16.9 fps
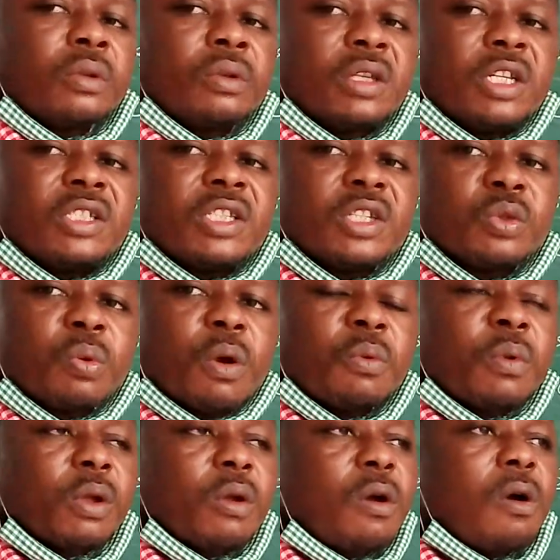This is what
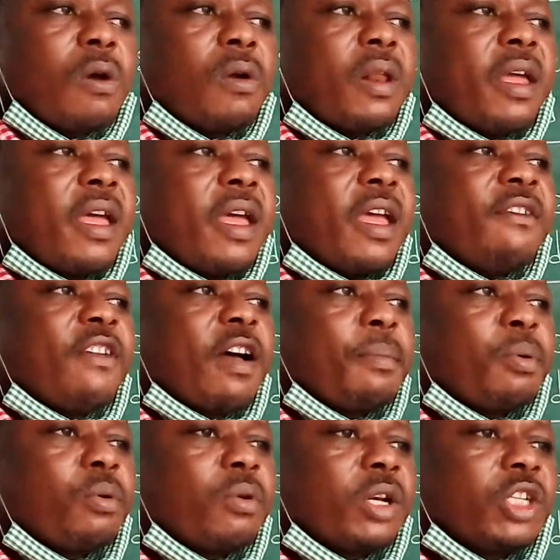we call
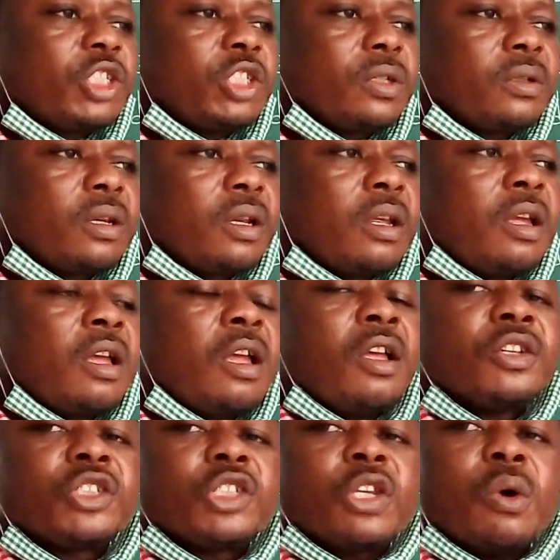evaporation.
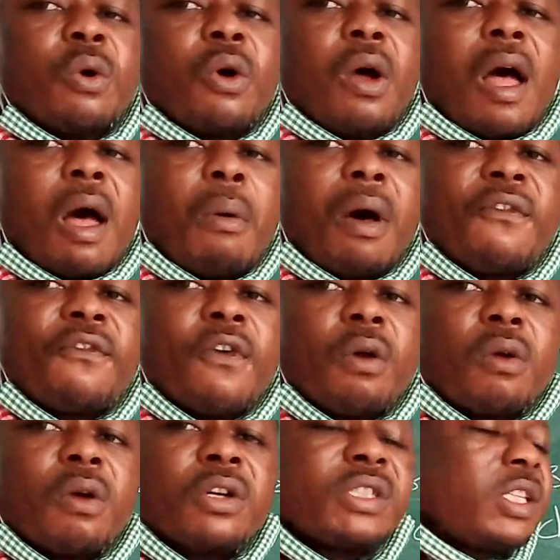So our
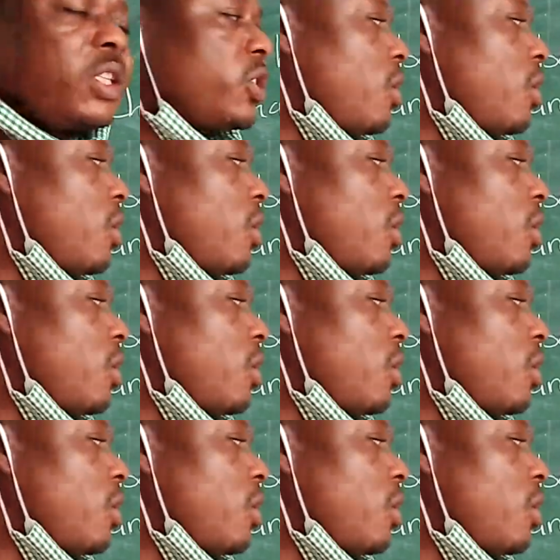focus is